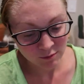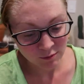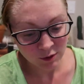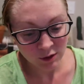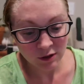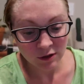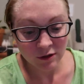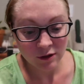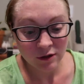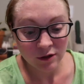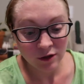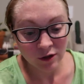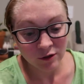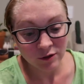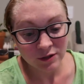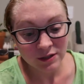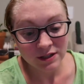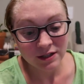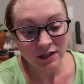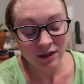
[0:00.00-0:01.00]
we're
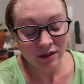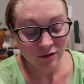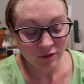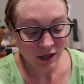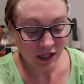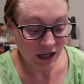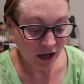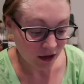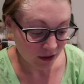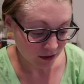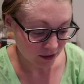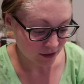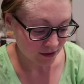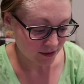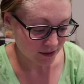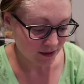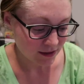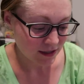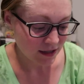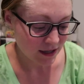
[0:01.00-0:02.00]
close to three
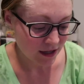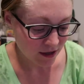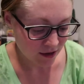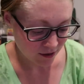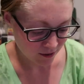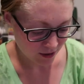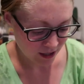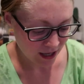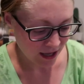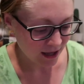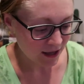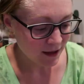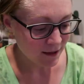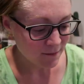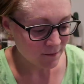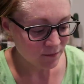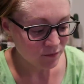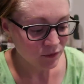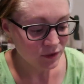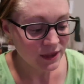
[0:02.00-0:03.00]
dollars,
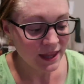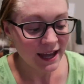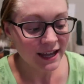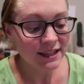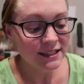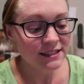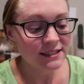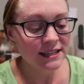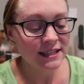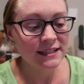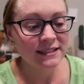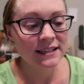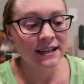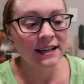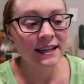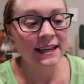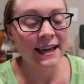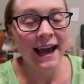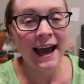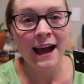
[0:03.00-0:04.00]
okay? Next is a
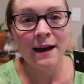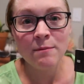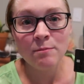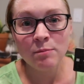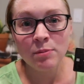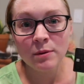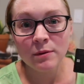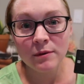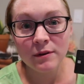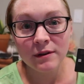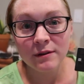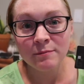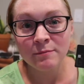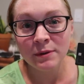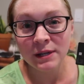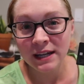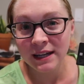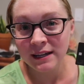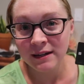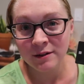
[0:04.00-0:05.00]
Gap,
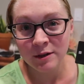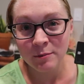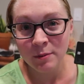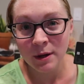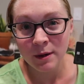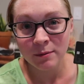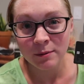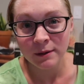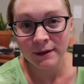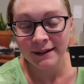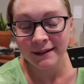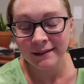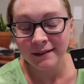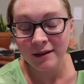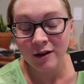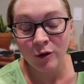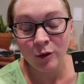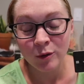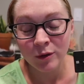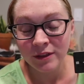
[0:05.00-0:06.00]
Banana Republic,
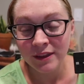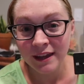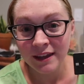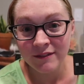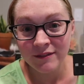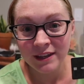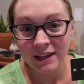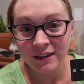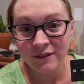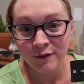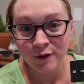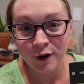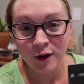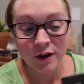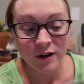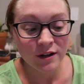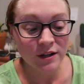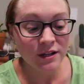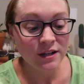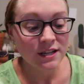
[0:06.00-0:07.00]
Old Navy gift
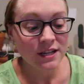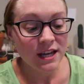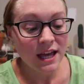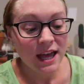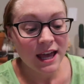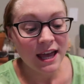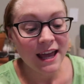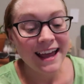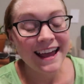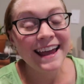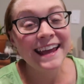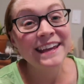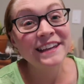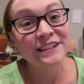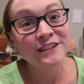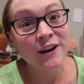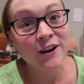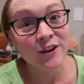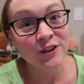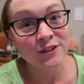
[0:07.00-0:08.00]
card,
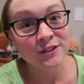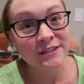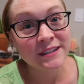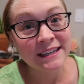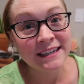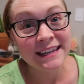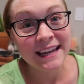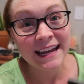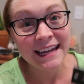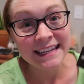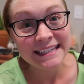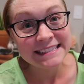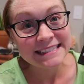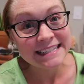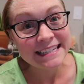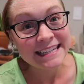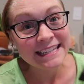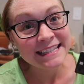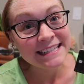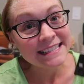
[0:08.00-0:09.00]
eight dollars and
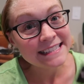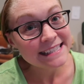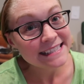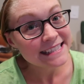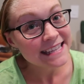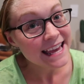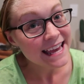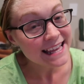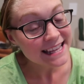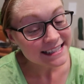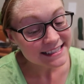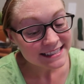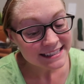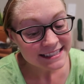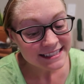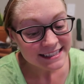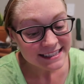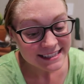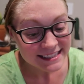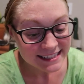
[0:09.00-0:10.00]
nineteen
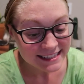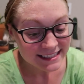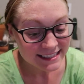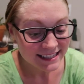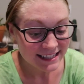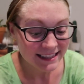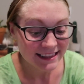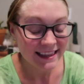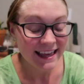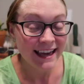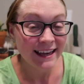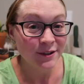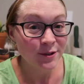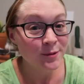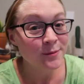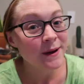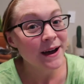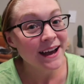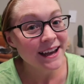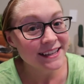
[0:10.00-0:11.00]
cents.
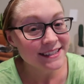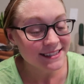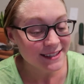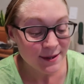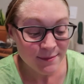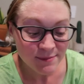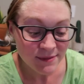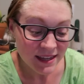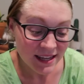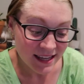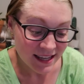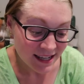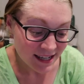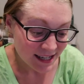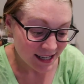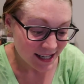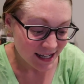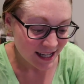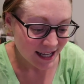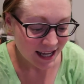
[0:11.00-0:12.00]
That'll buy
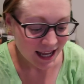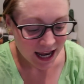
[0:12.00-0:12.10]
something.